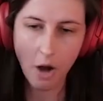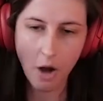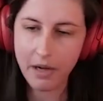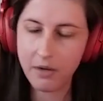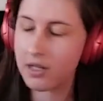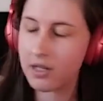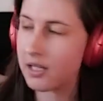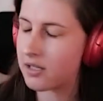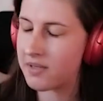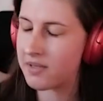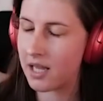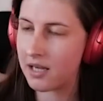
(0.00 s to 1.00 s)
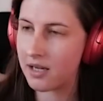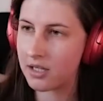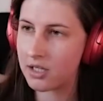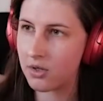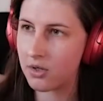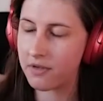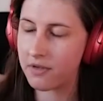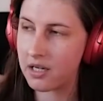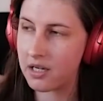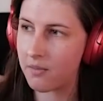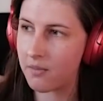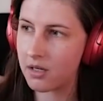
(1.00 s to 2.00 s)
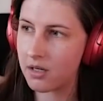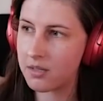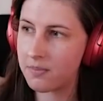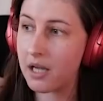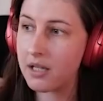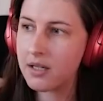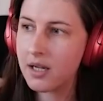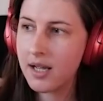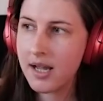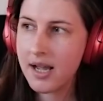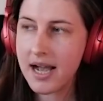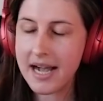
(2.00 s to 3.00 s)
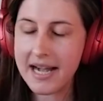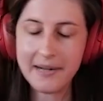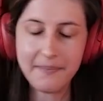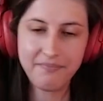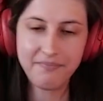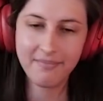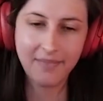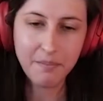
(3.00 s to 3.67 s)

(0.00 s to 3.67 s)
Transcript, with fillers: outbound clicks I'm sending to affiliate networks, but um,